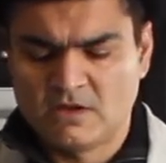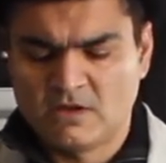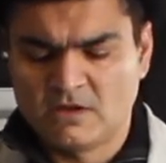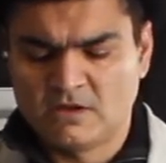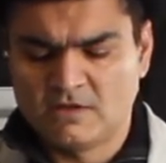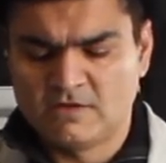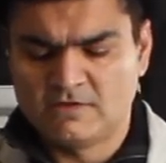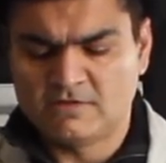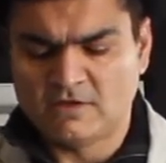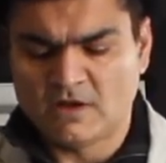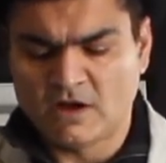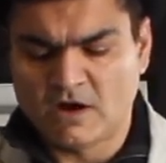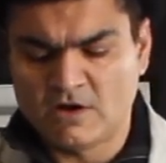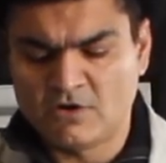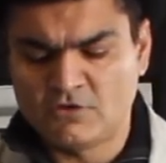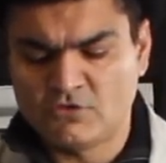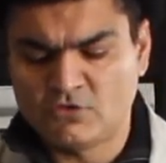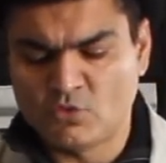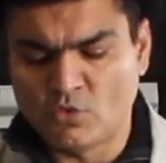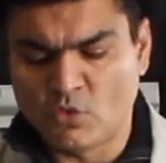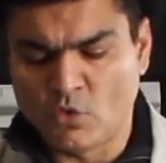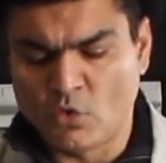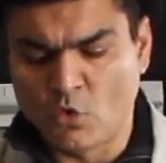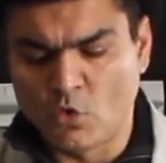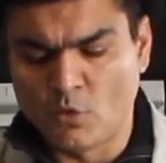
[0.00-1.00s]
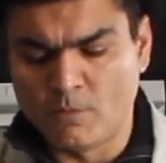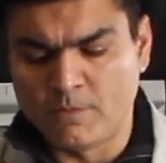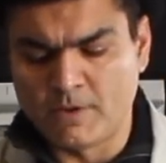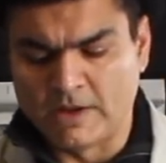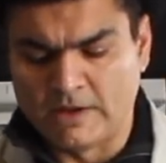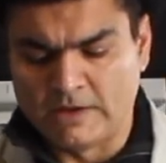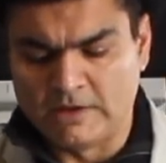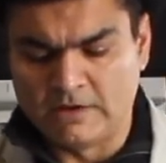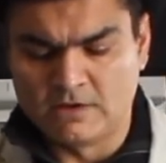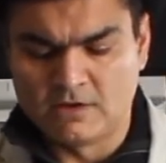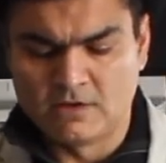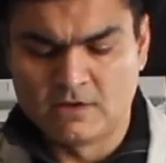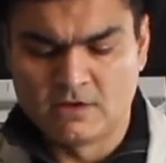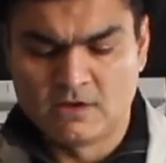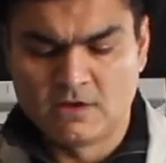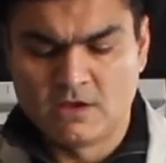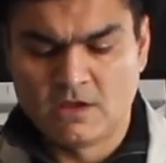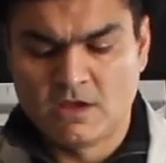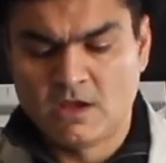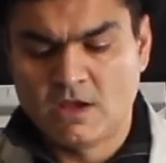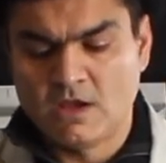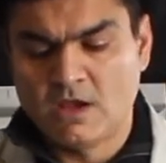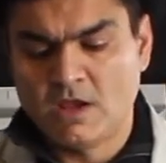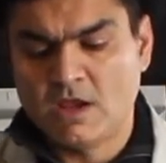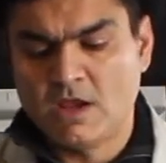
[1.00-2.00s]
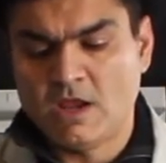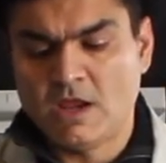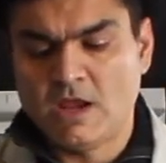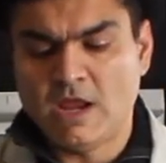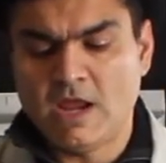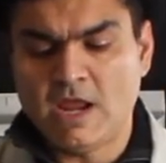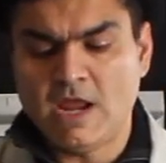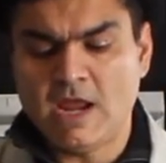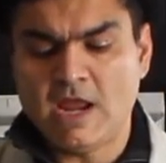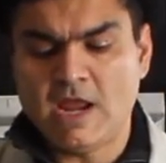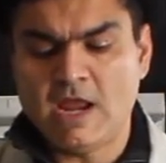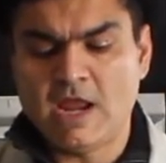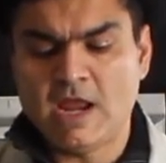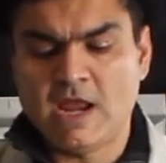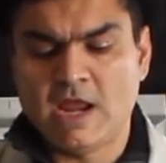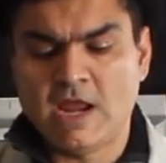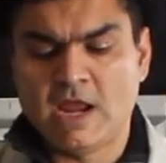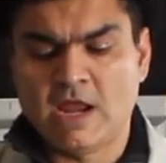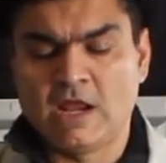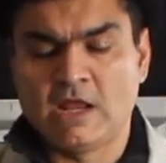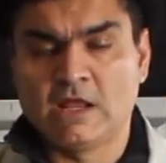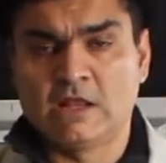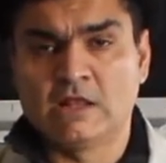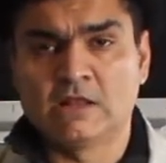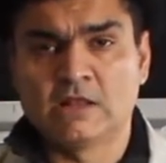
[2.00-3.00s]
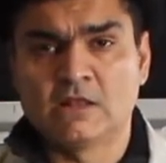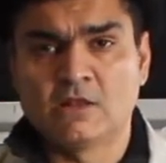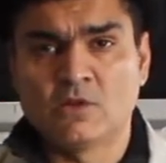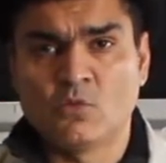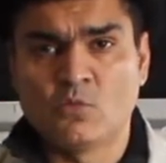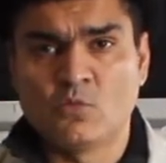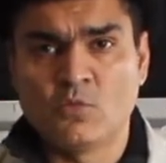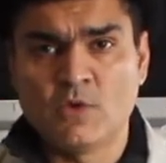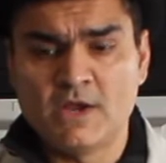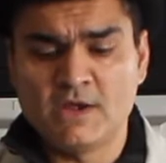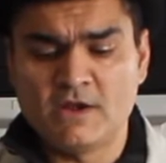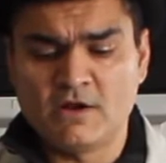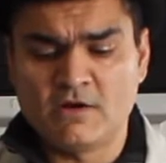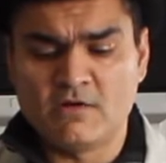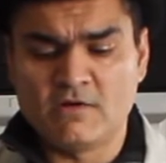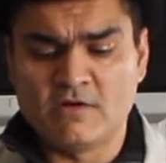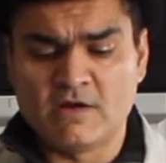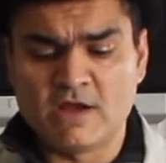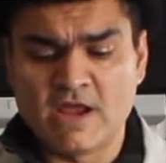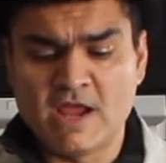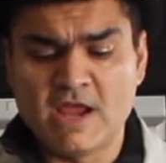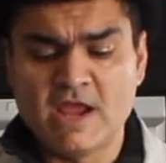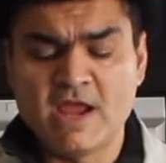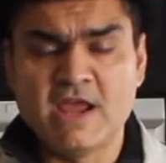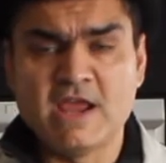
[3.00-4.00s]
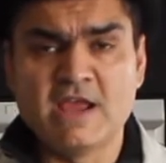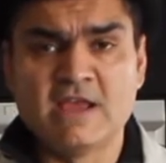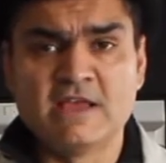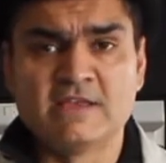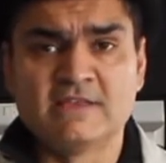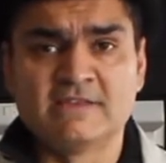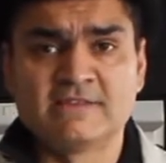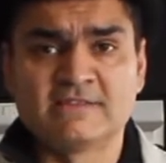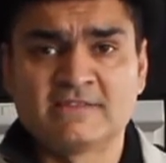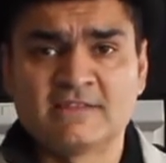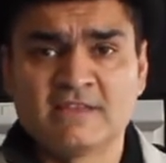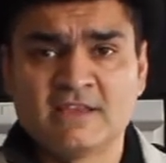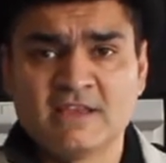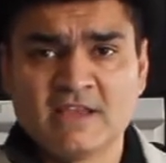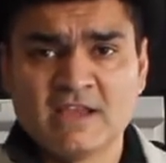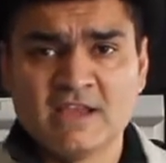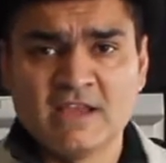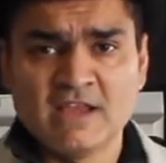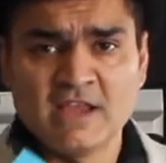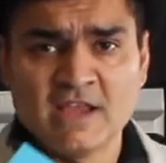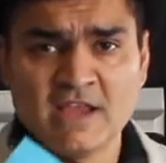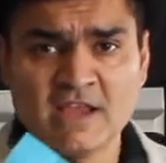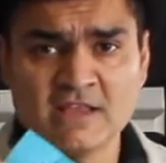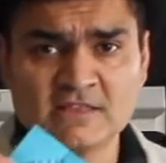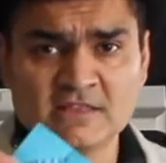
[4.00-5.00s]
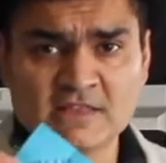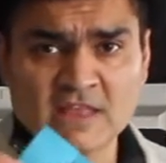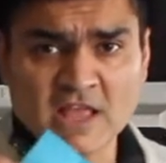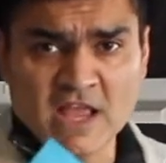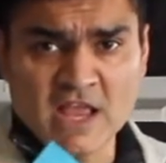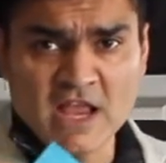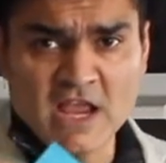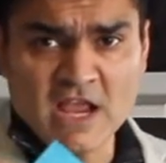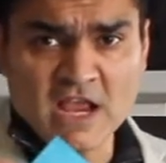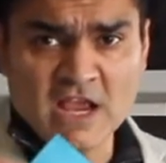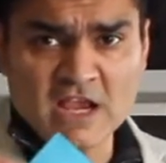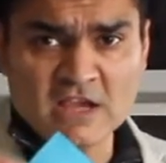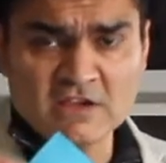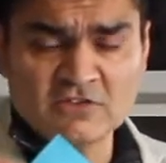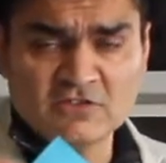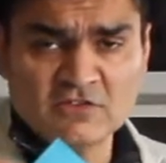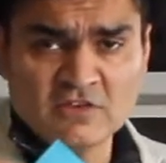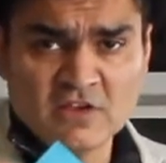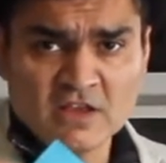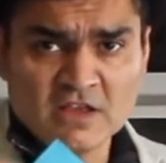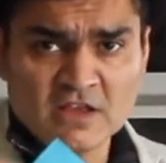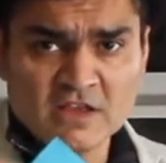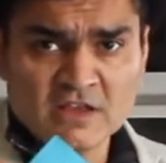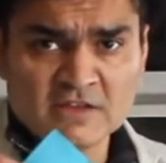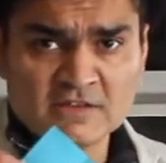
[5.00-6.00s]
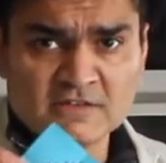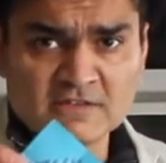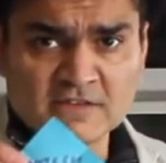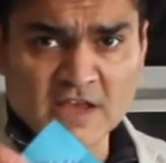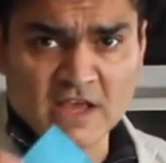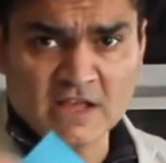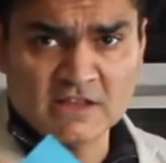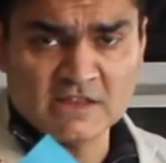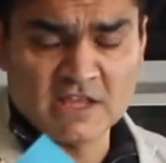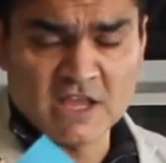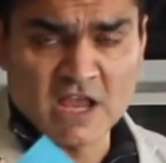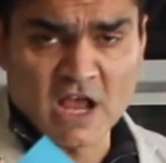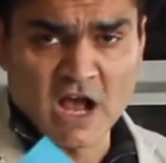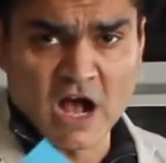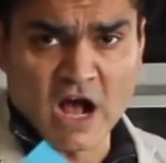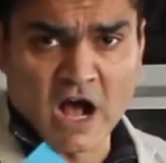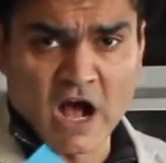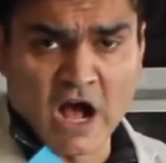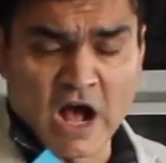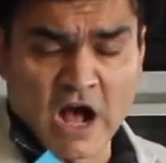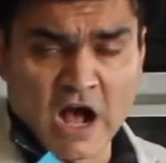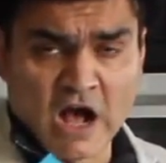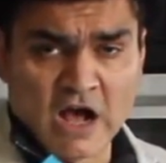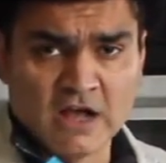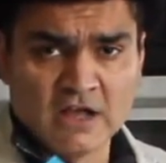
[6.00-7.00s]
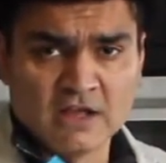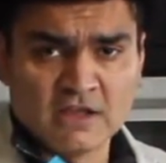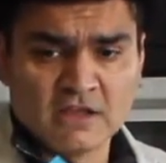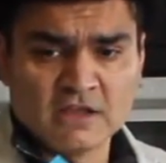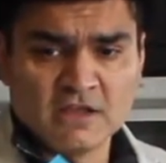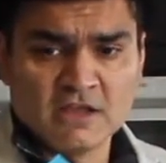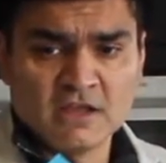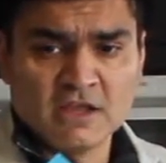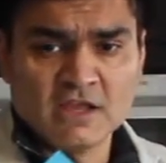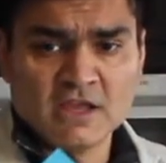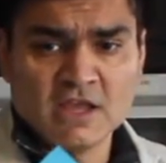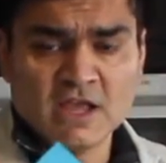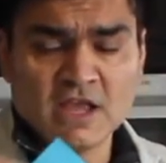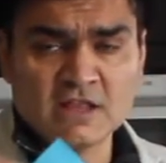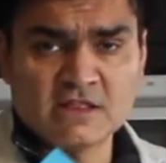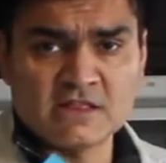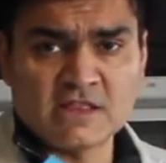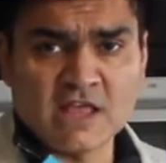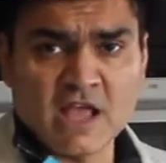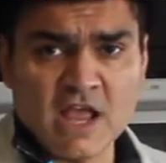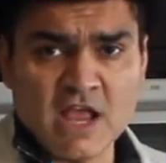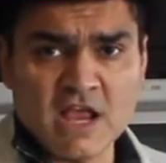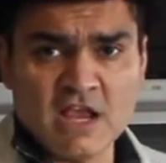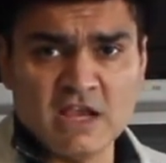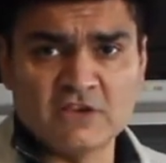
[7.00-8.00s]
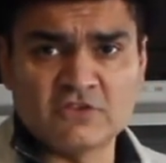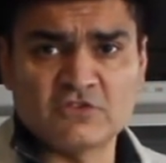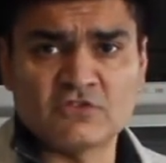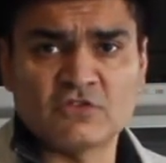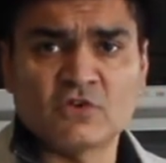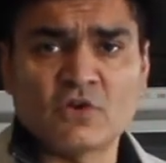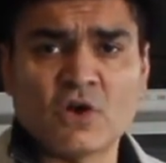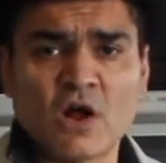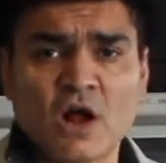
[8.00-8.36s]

It's hard to open. And the winner is Hitesh Sethia. Hitesh,